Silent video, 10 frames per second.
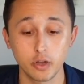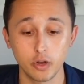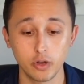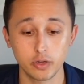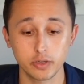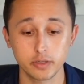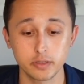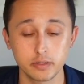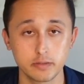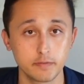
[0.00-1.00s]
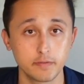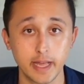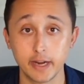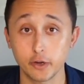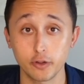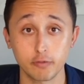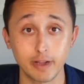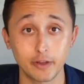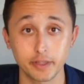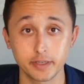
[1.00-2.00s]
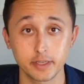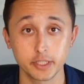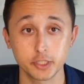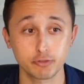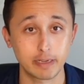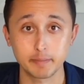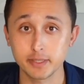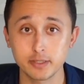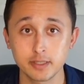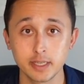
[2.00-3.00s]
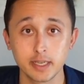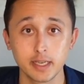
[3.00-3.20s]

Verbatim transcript: on flat earth rather than a treadmill.